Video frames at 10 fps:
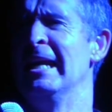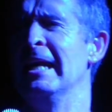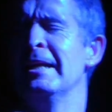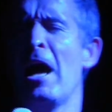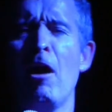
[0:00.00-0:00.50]

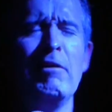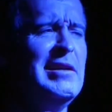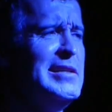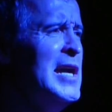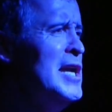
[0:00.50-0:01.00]
In
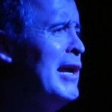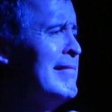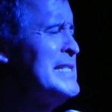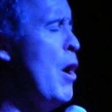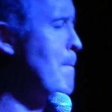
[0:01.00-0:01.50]
Ireland, there
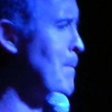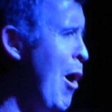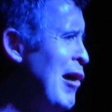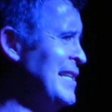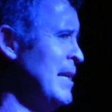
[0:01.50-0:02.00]
is no
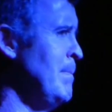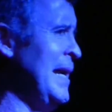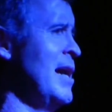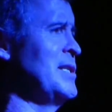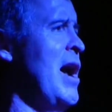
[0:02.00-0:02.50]
point in
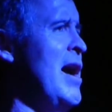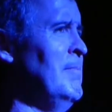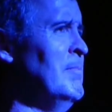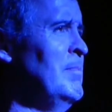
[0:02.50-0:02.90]
being on time.